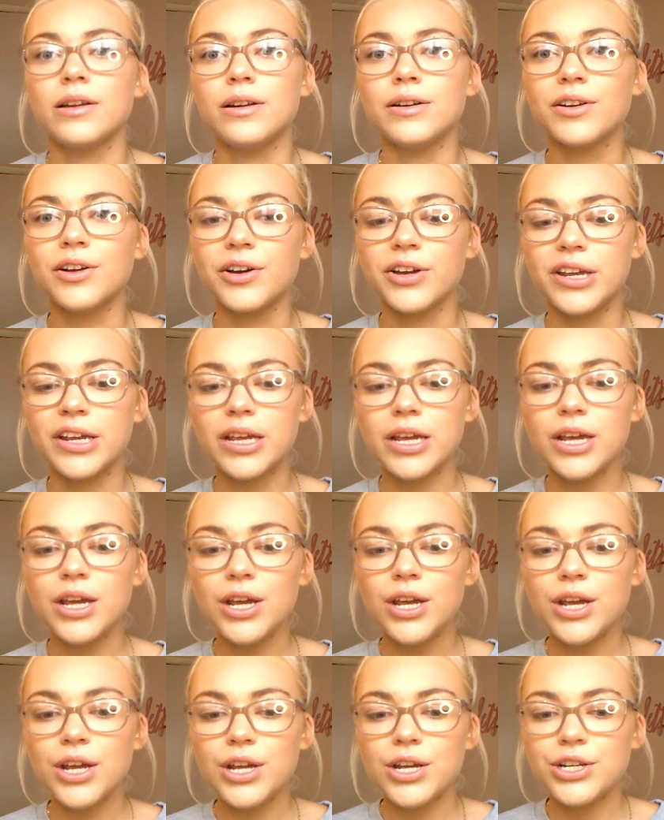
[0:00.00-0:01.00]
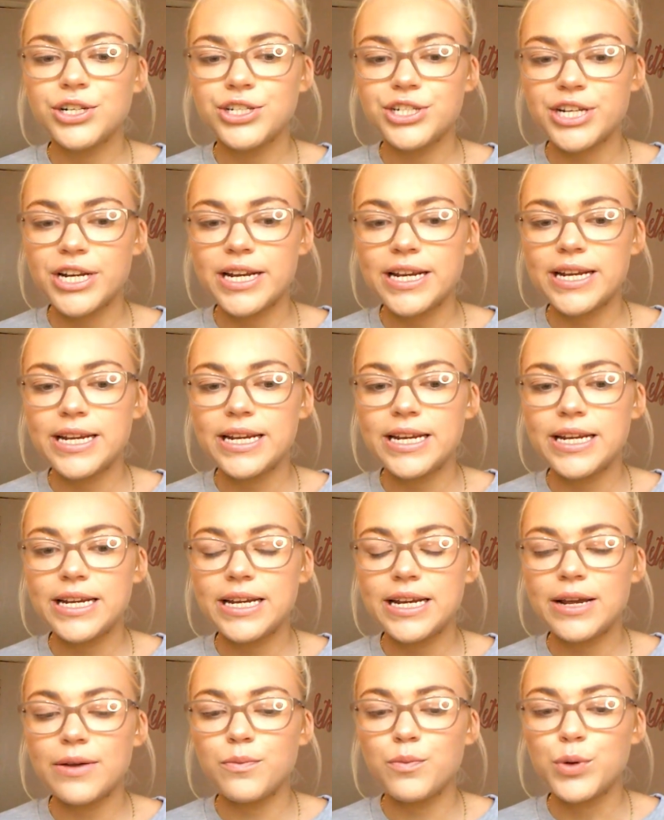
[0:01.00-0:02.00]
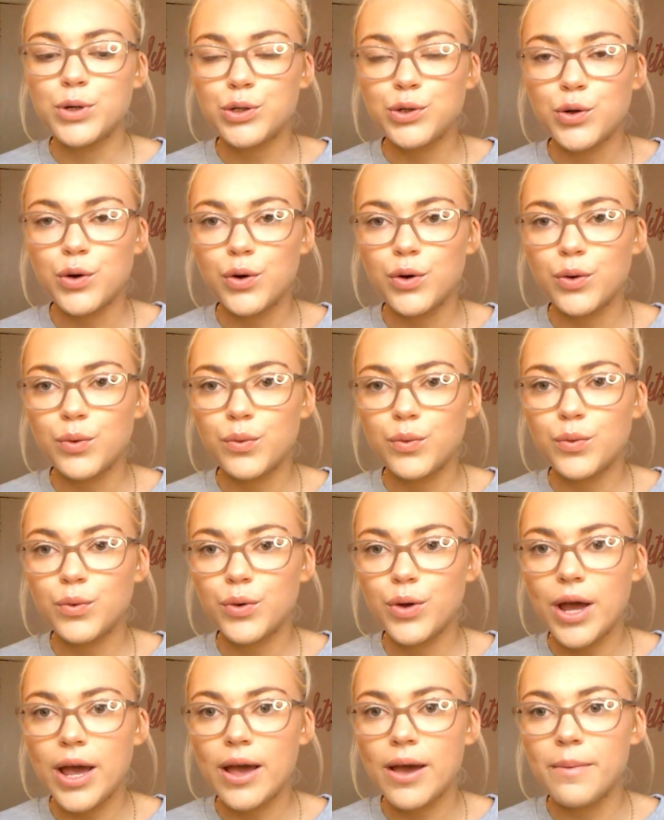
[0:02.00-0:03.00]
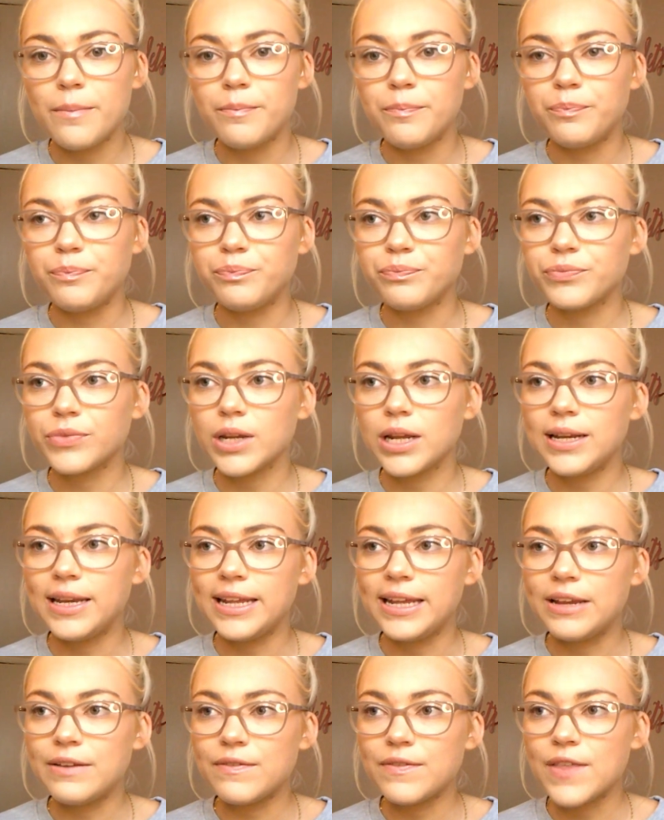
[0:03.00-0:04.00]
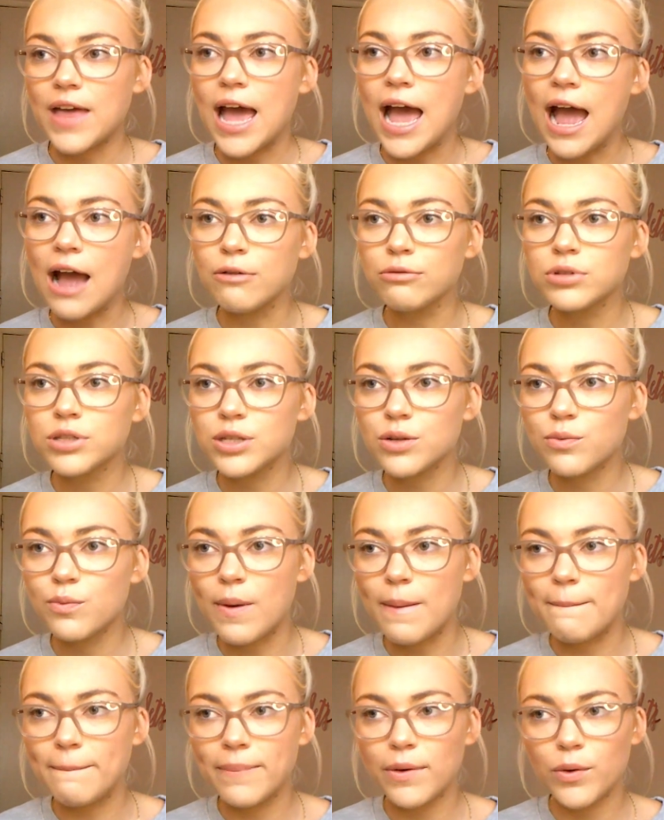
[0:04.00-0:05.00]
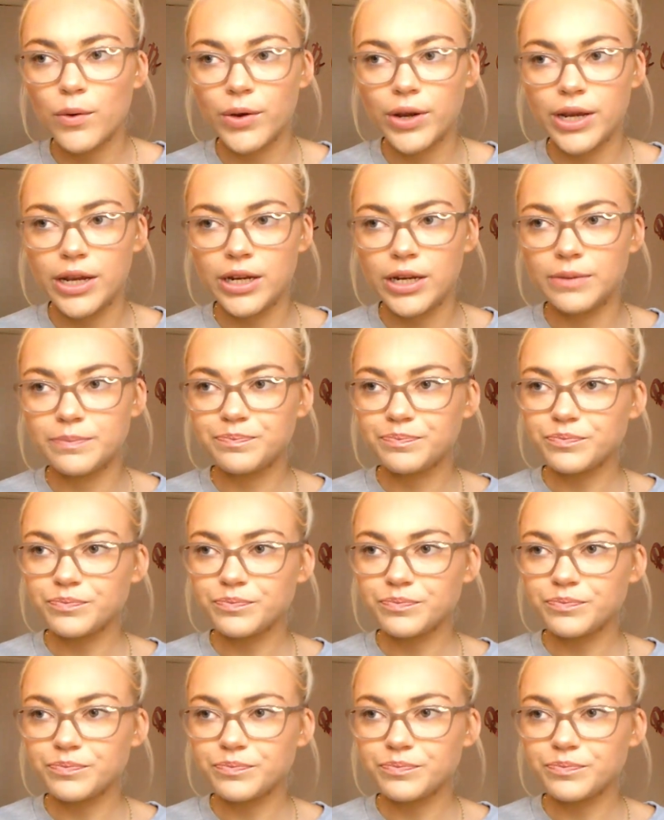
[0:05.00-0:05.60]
Like, she would not leave the house at one point.